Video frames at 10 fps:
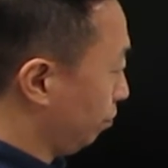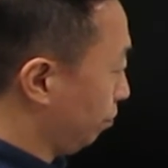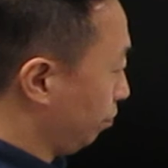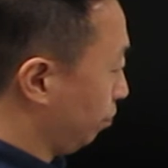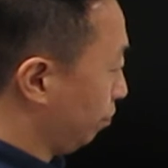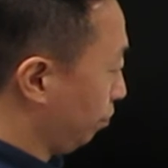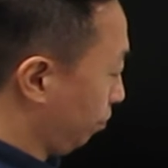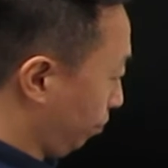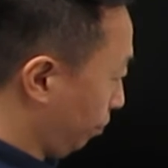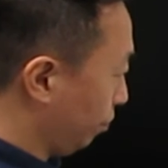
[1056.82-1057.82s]
on the appeal
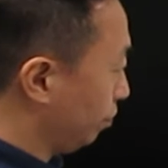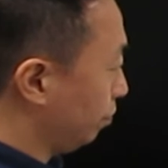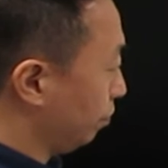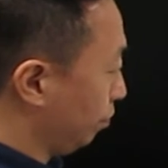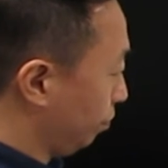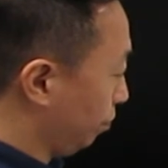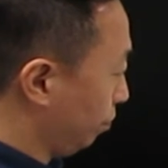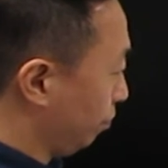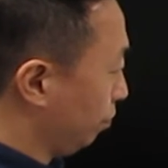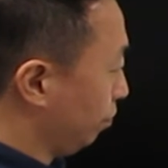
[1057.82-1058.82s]
process,
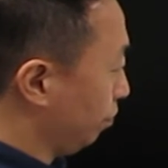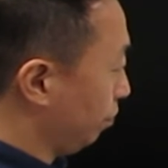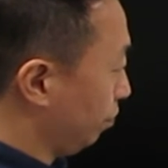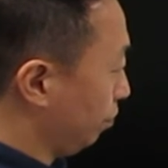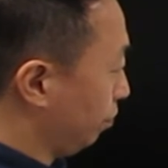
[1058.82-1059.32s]
and